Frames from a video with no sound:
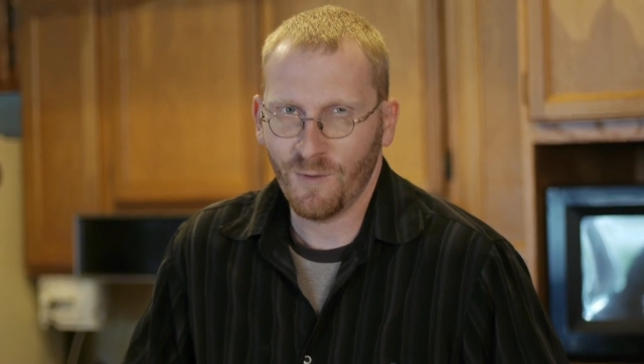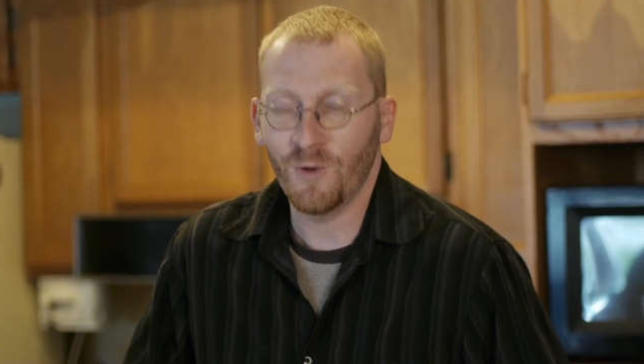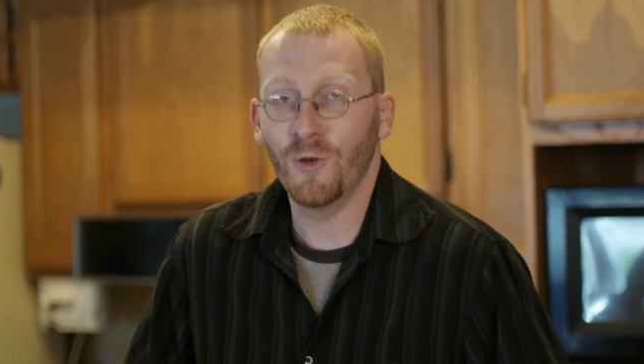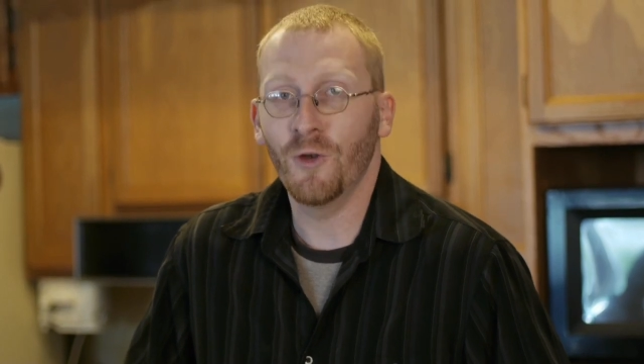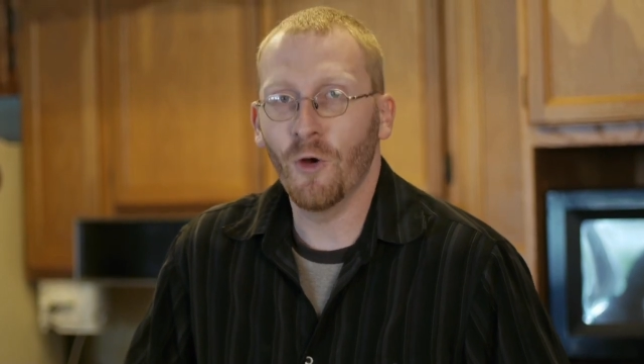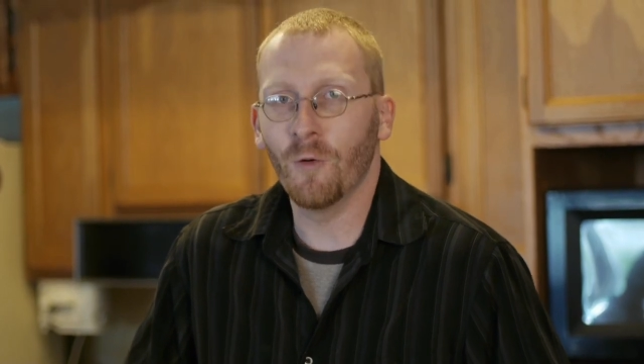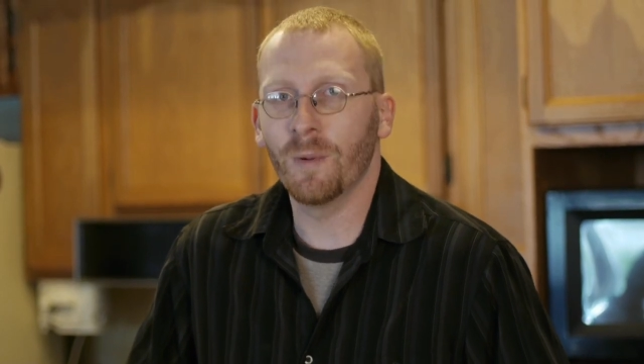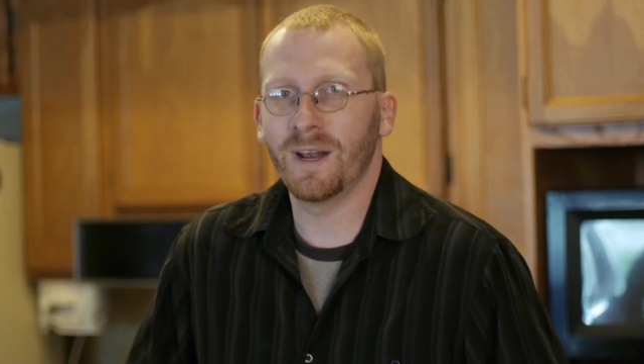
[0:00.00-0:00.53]

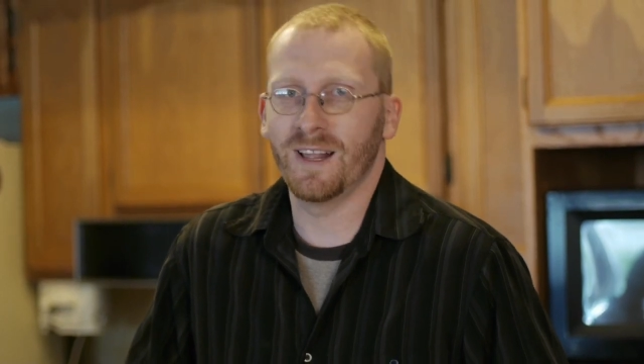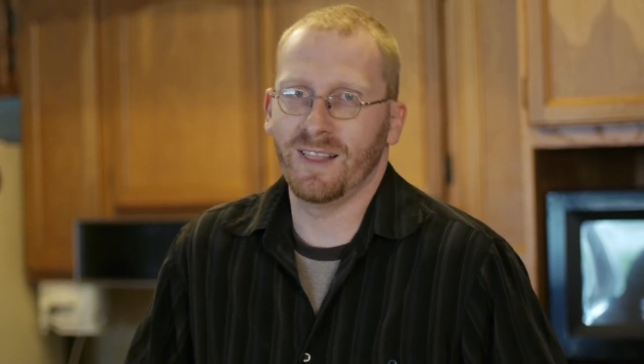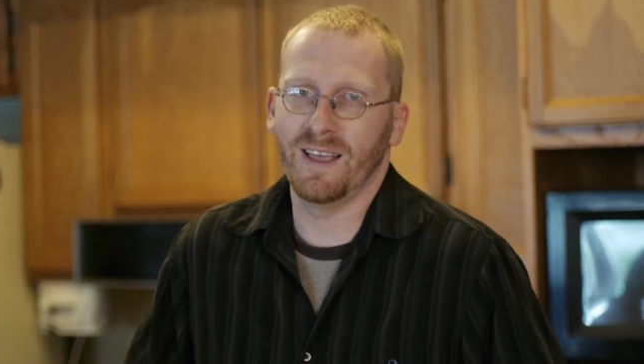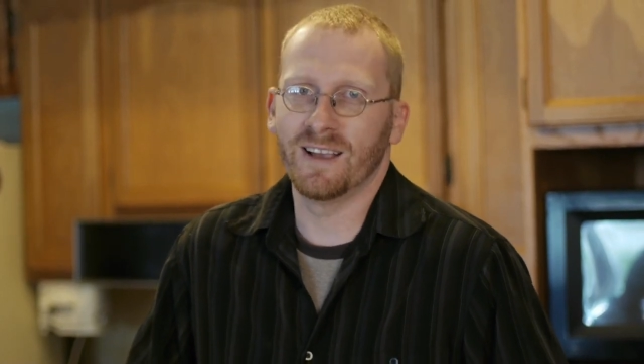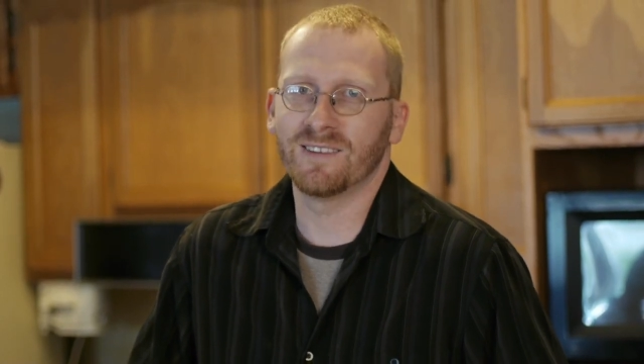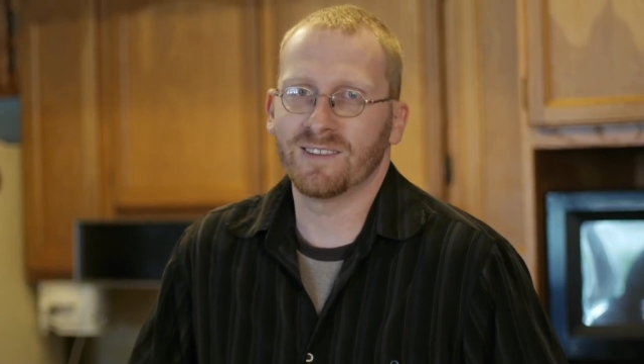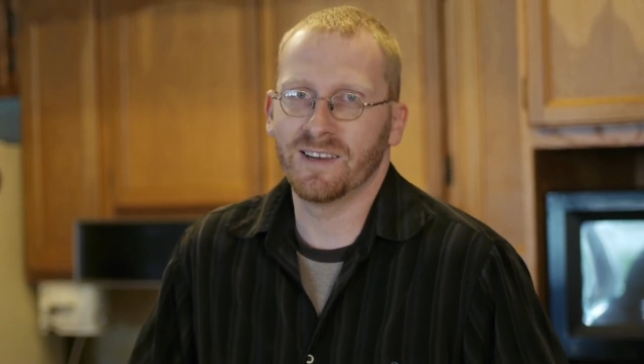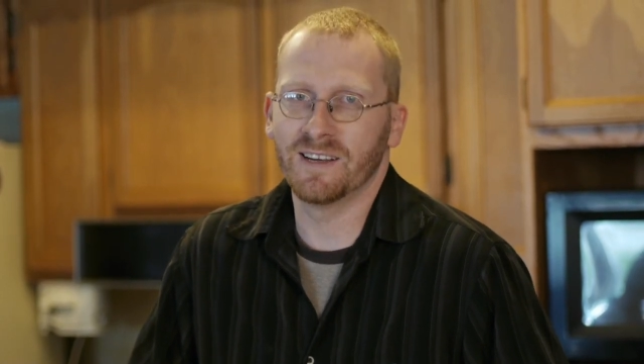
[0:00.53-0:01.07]
nobody
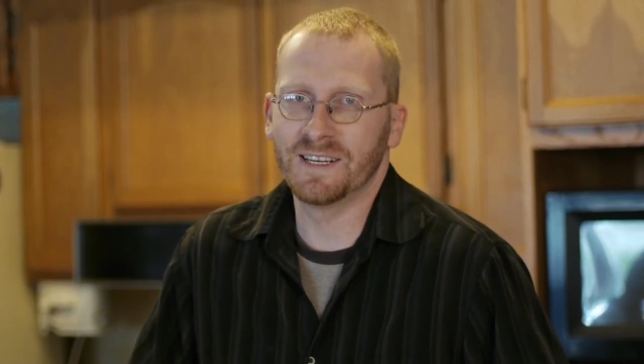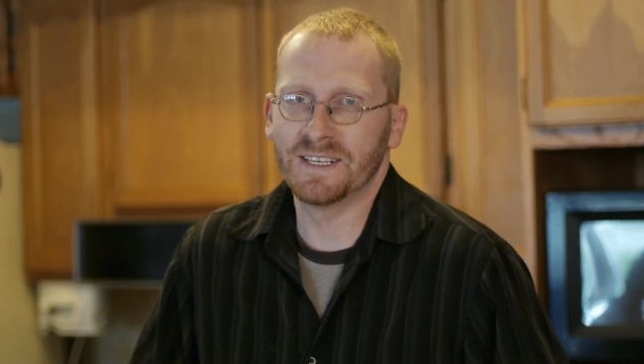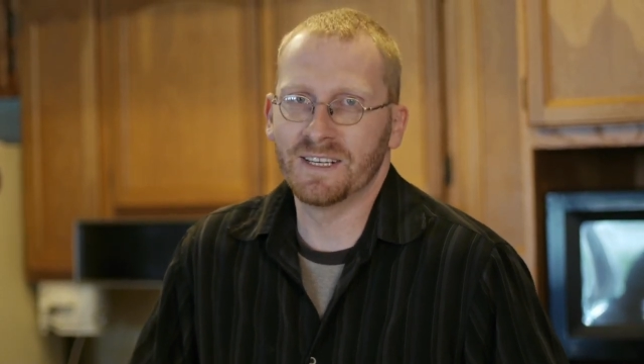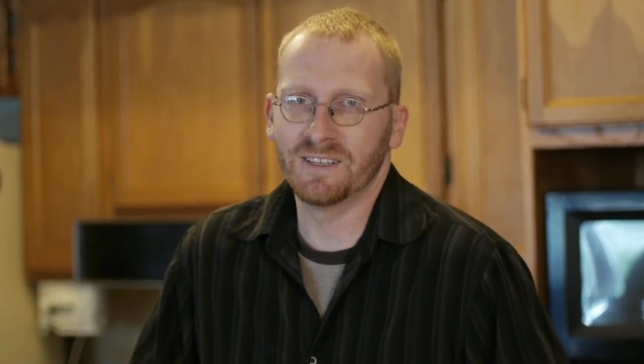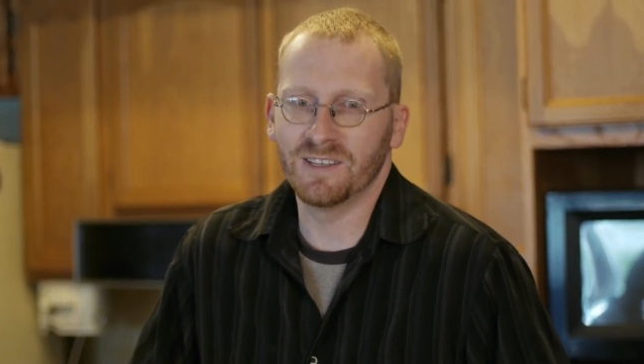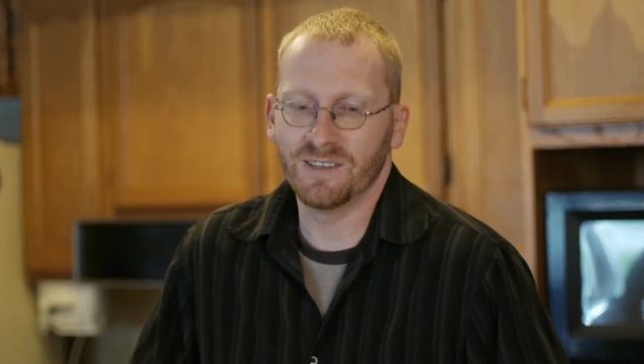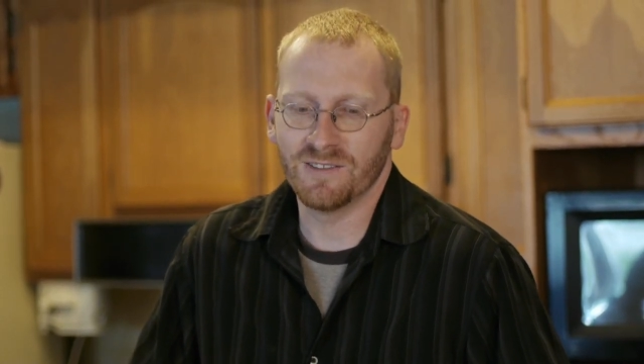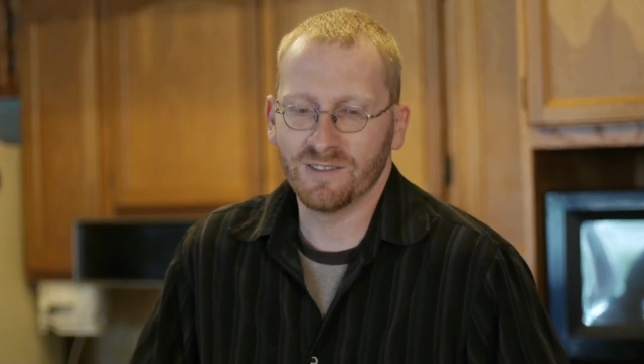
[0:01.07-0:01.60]
likes cutting
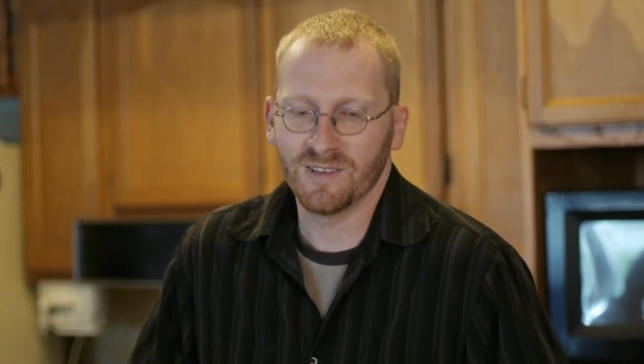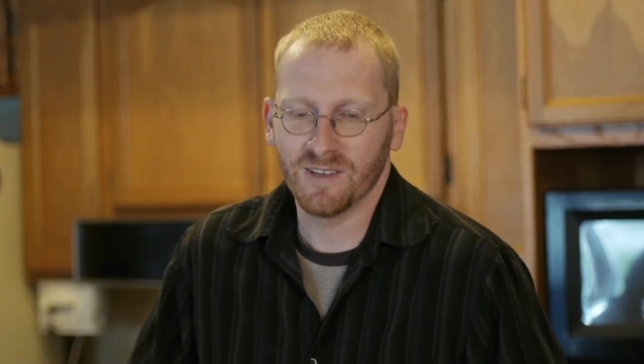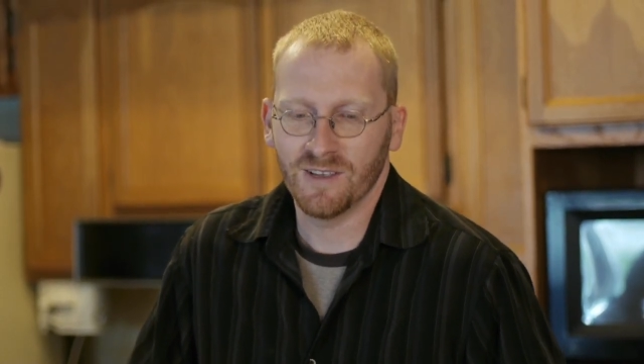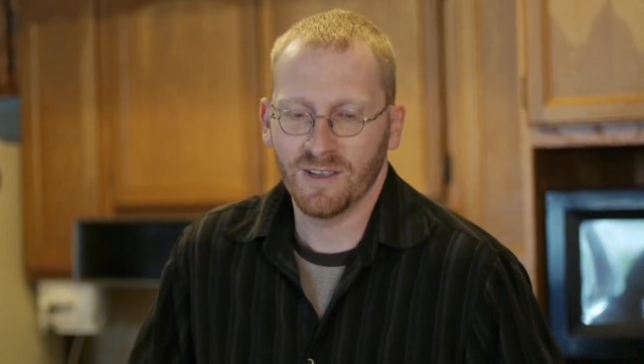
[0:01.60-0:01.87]
onions.